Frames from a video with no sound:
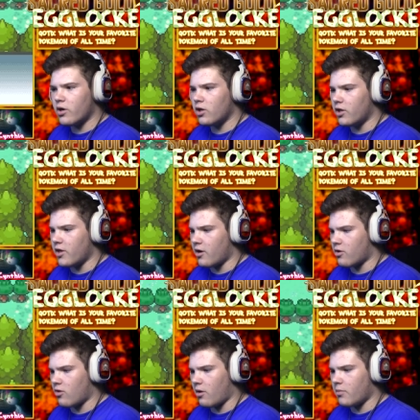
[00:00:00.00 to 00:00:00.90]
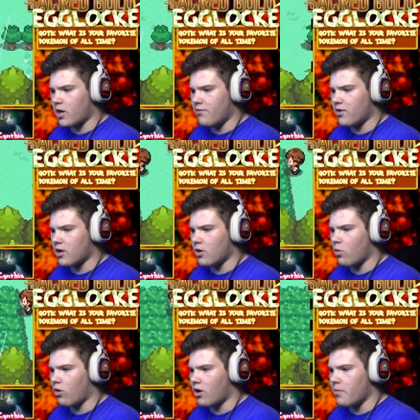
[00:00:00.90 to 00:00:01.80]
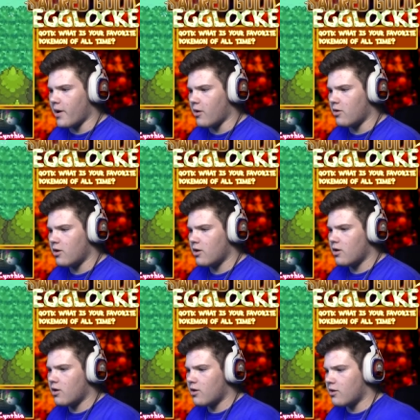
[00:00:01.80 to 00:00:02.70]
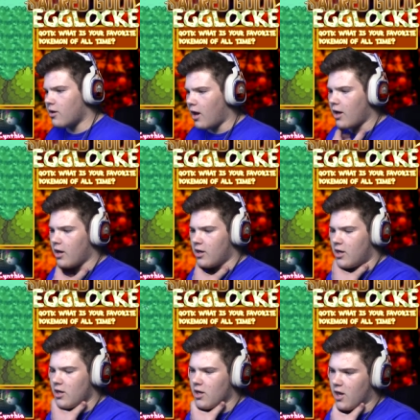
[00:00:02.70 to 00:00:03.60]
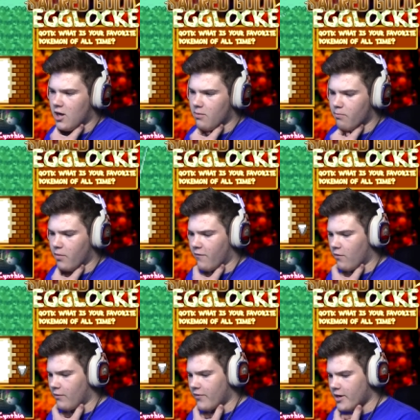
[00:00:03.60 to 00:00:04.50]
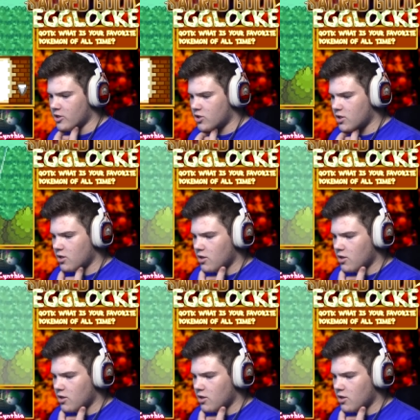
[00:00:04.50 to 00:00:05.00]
nearly there, so I'm not even going to worry about uh, healing up my farfetch'd